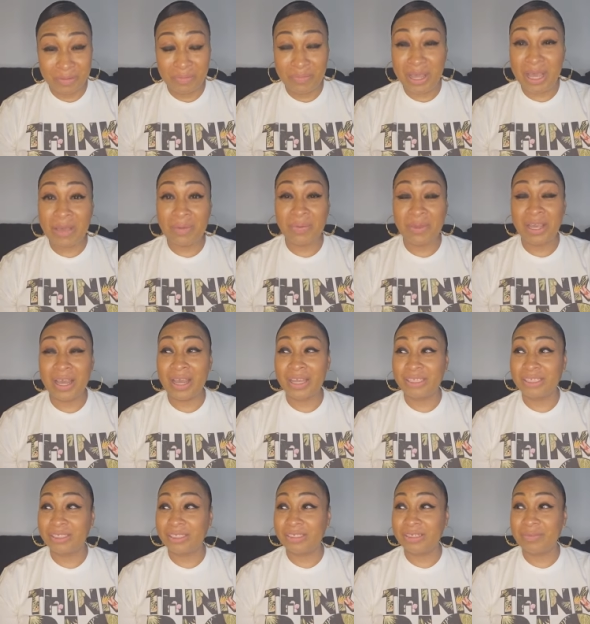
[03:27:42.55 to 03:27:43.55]
Maybe I
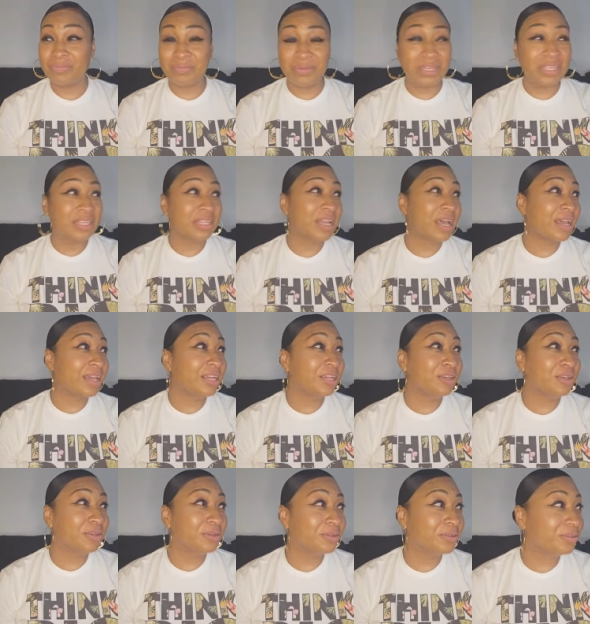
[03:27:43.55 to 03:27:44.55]
should have been like,
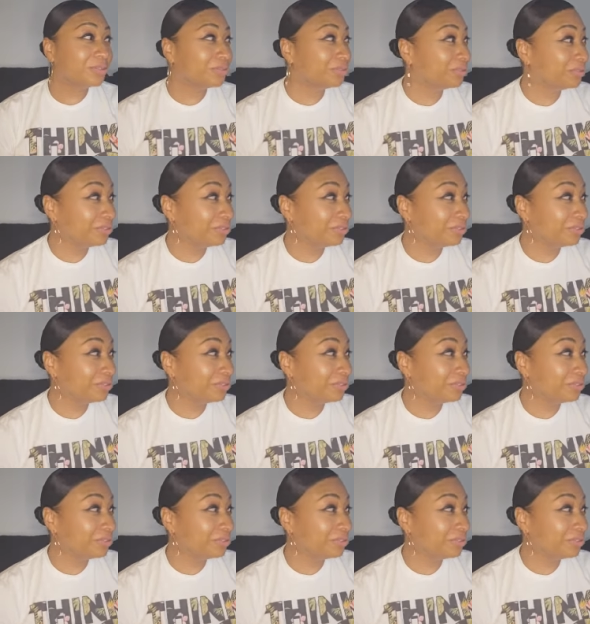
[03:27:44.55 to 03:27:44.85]
yo,